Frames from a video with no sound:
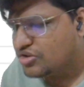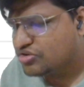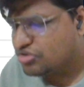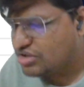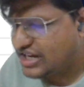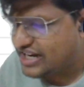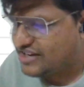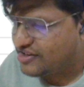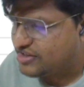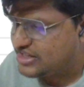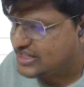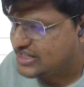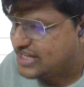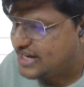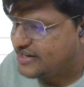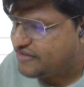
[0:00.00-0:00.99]
So
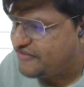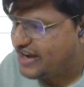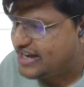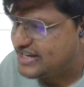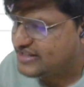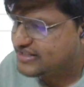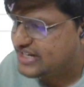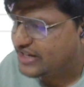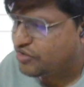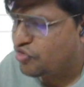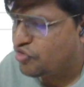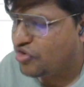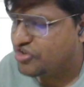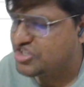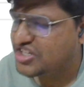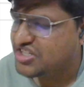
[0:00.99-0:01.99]
these are the various
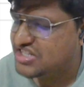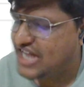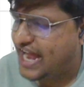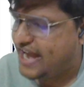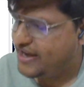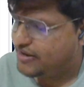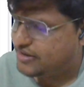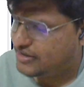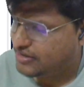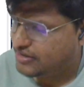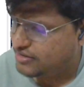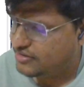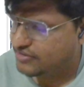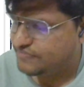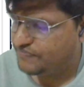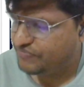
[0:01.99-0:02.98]
technologies that
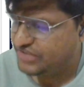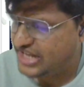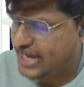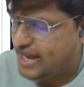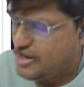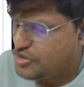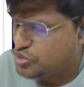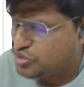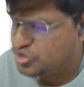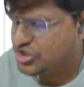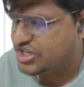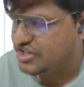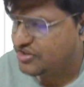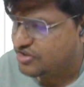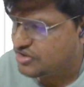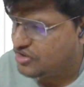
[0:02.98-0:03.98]
they are
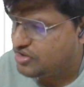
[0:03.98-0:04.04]
using.